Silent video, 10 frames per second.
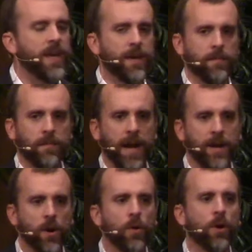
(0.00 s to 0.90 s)
Kim, I
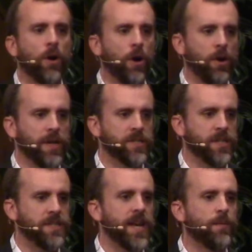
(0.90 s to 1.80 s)
know her heart is
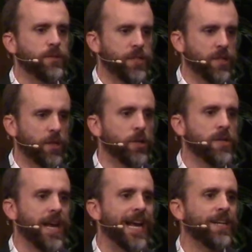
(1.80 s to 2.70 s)
to take what she's
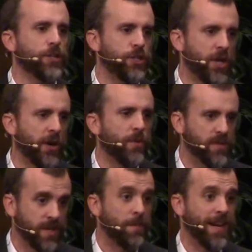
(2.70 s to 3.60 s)
learned and to share it
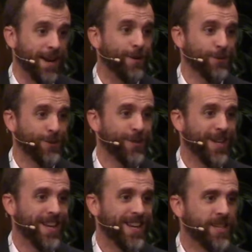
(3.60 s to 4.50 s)
with somebody else.
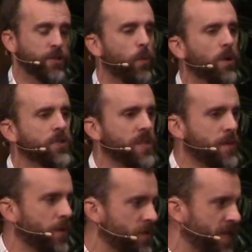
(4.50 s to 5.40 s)
So what are some
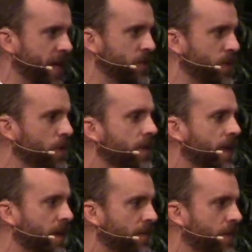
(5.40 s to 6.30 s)
of those things when you
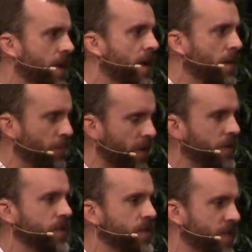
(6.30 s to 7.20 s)
think of
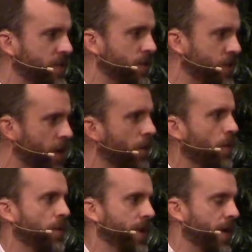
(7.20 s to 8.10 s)
brothers and sisters, young or
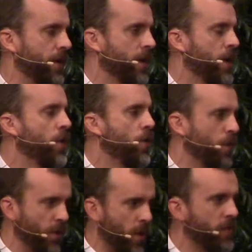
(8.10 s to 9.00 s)
old here, who
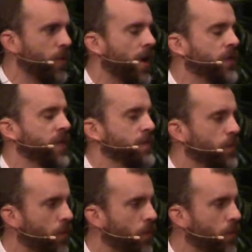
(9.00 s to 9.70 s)
are going through hardships,